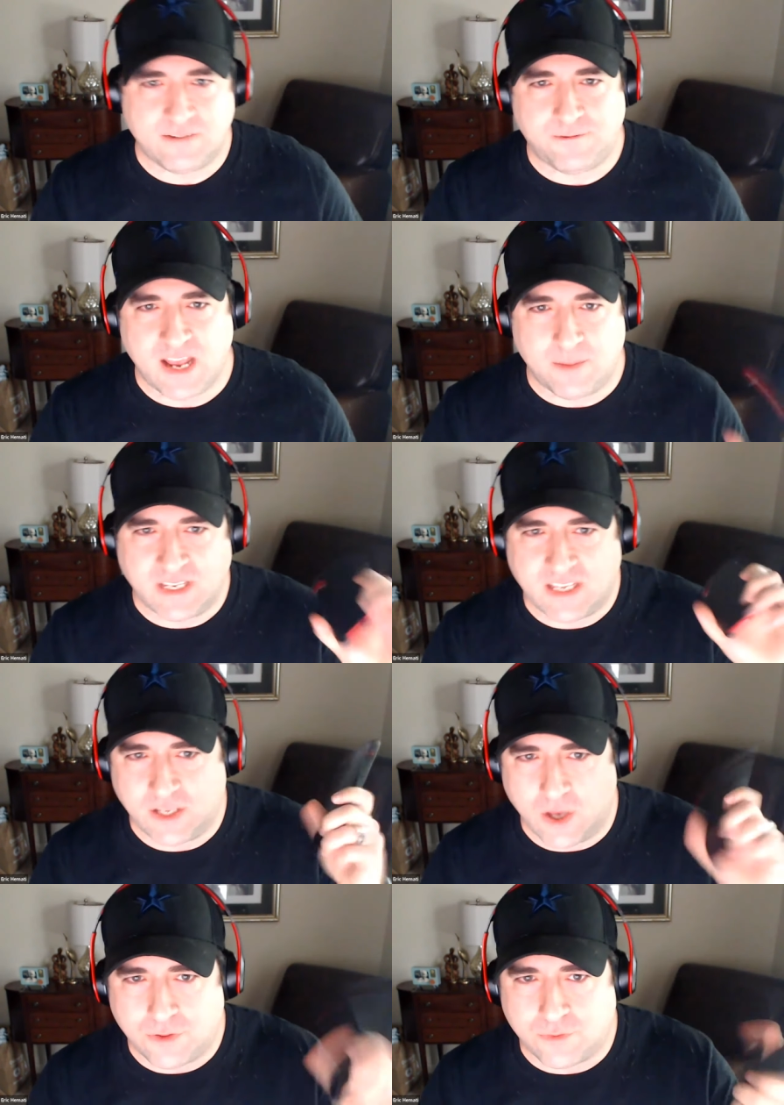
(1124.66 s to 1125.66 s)
and family
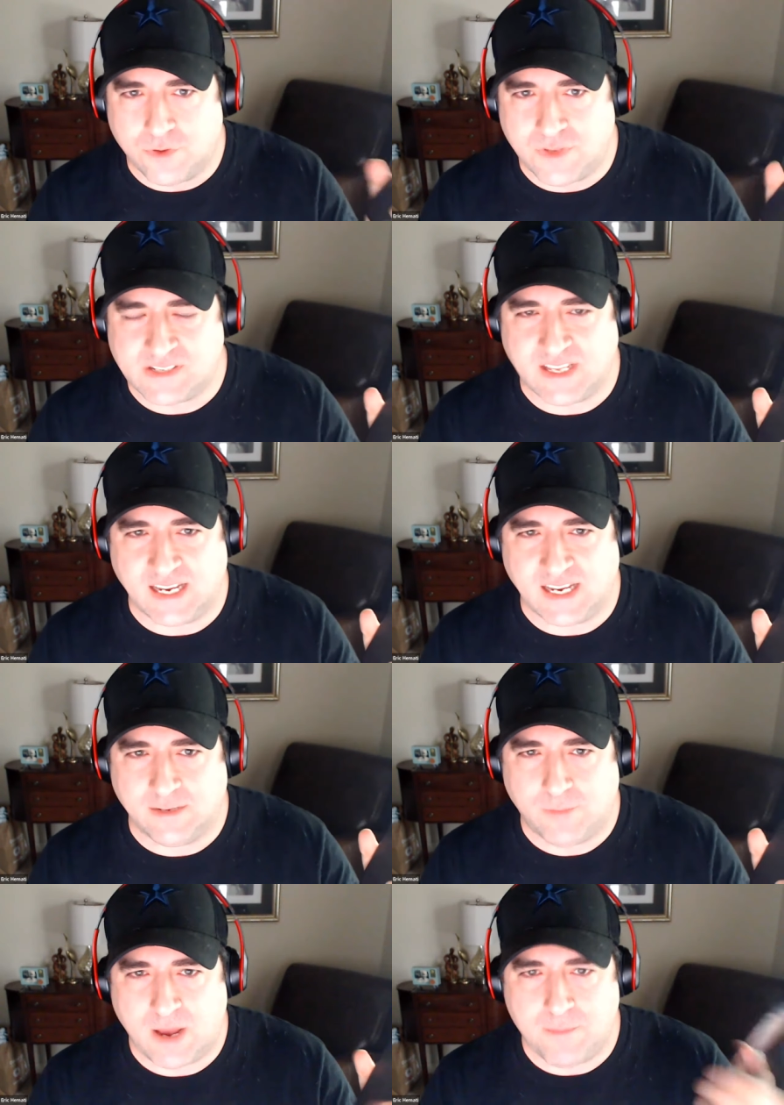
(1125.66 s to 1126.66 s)
could go through this
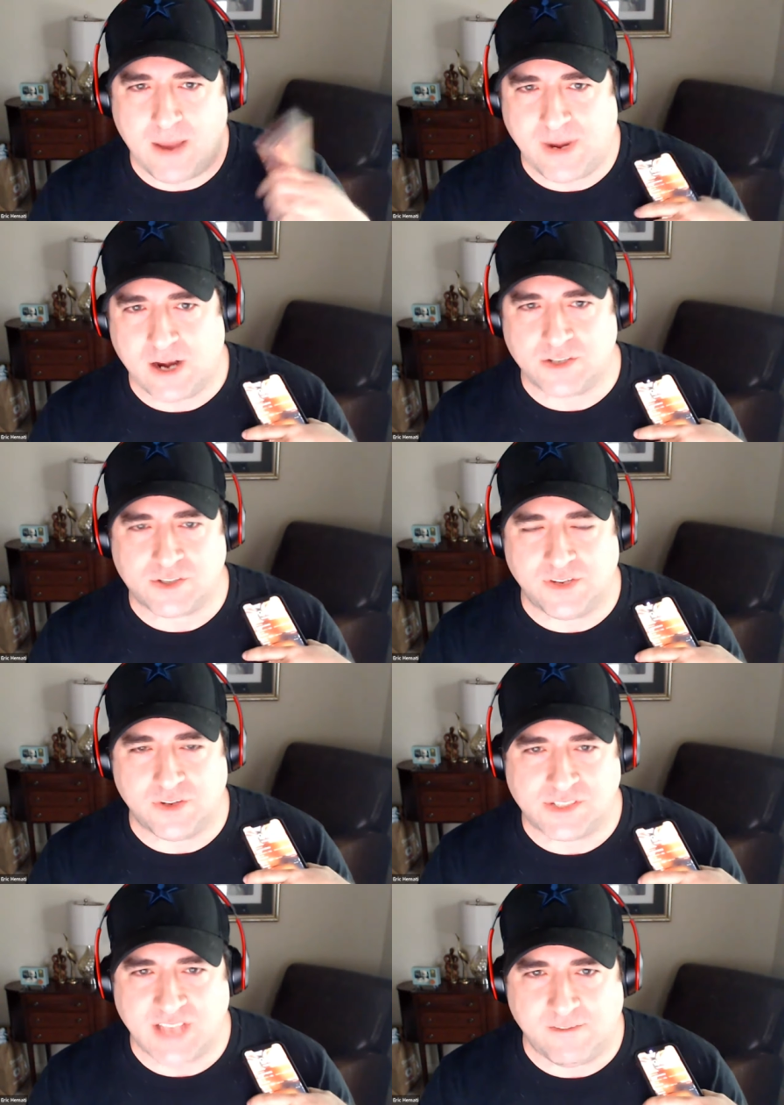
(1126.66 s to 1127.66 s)
thing. My my parents are in
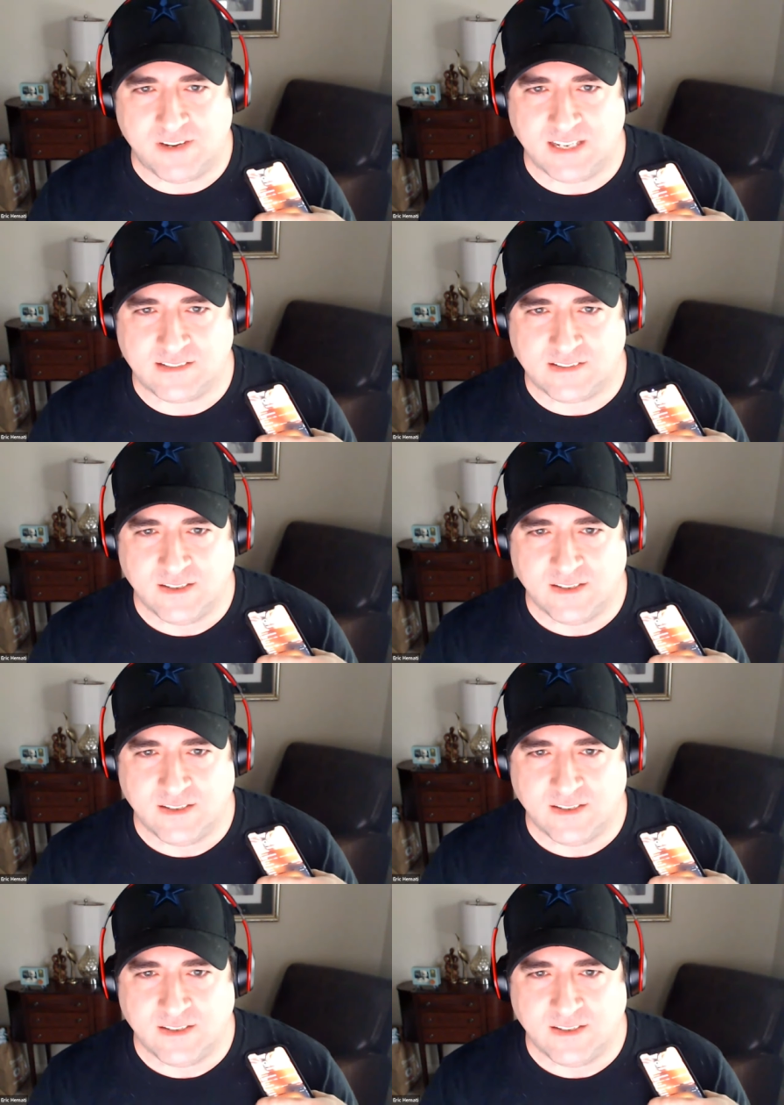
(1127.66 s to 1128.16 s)
their 70s.